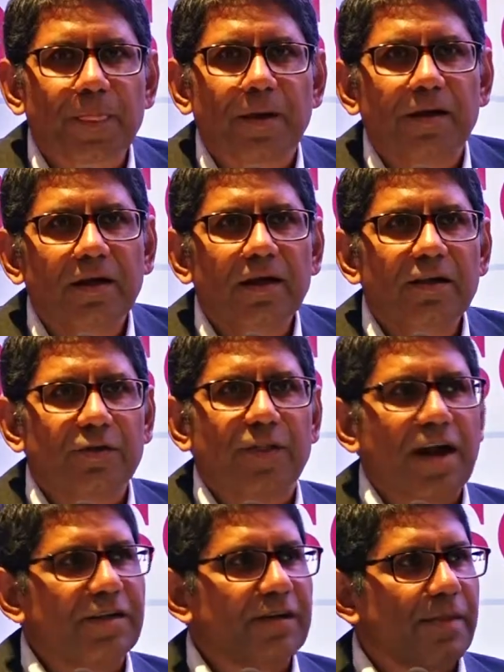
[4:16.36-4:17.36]
Right? So
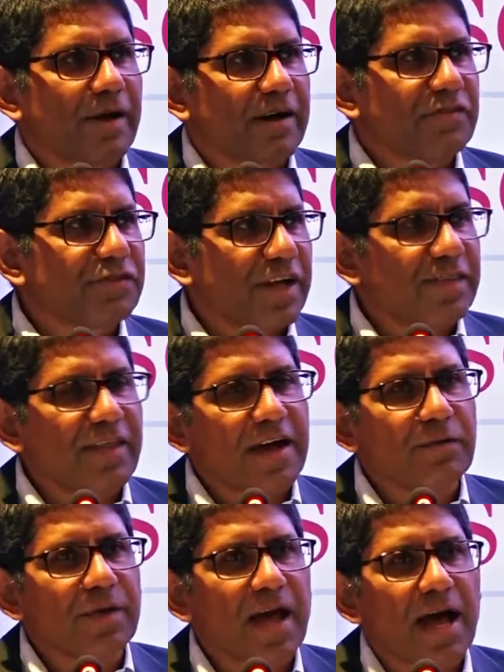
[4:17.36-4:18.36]
that is other constraint
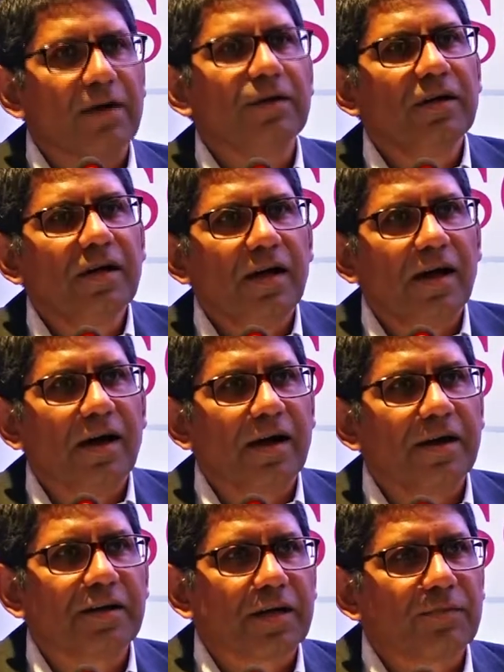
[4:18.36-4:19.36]
that we have
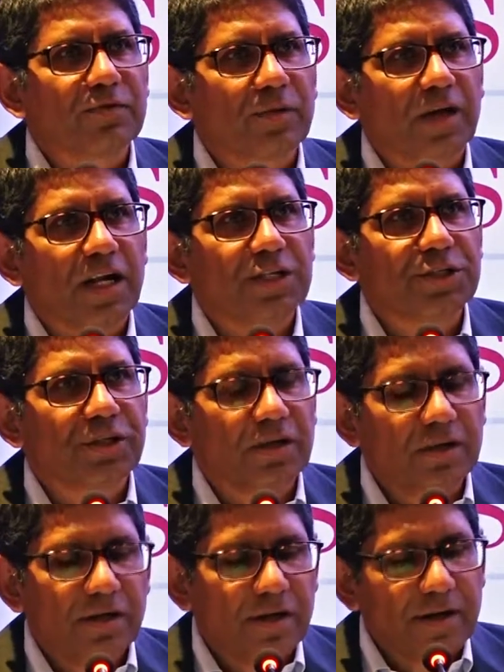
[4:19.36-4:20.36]
in terms of the
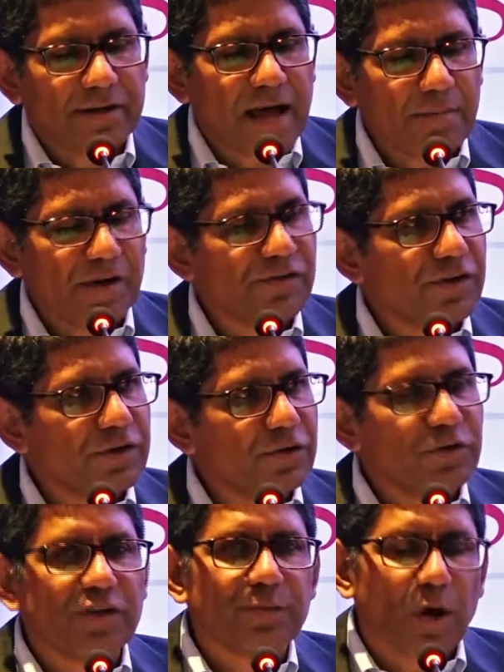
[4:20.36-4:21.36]
cultural dimension
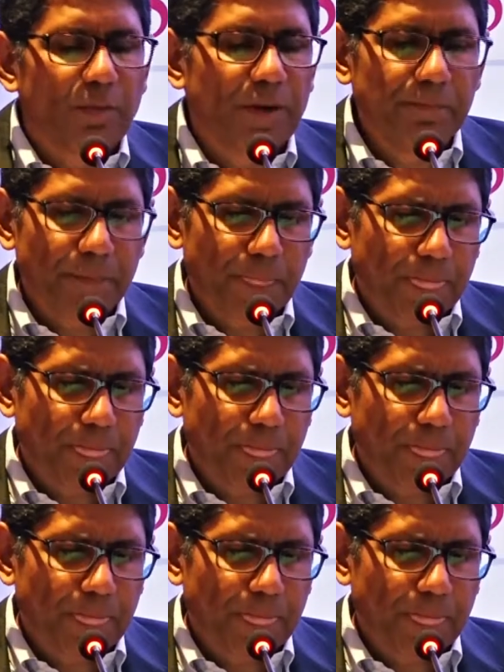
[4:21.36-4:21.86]
to this problem.